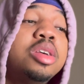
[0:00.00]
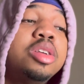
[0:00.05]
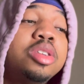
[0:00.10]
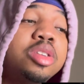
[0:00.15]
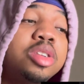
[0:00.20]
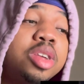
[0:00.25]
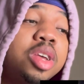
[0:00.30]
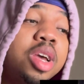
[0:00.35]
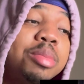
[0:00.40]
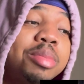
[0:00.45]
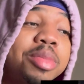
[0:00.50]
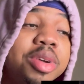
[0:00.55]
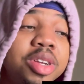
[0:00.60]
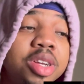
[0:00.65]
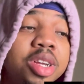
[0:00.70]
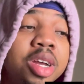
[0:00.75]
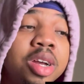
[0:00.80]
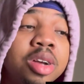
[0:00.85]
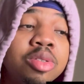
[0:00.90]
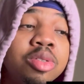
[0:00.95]
See, y'all make
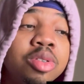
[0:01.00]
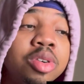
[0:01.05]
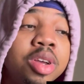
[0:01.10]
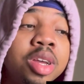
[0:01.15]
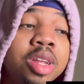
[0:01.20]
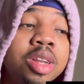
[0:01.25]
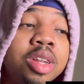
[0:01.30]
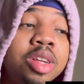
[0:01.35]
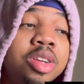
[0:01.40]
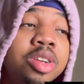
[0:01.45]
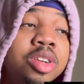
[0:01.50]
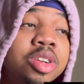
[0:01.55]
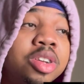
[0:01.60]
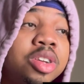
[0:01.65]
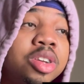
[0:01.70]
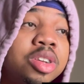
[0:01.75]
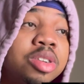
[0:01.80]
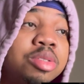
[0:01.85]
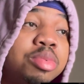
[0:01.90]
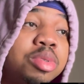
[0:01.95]
sure y'all go get these
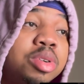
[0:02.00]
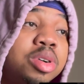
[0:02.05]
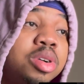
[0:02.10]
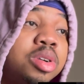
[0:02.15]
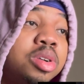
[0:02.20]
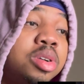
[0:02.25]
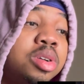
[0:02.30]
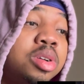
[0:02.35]
shits, bro.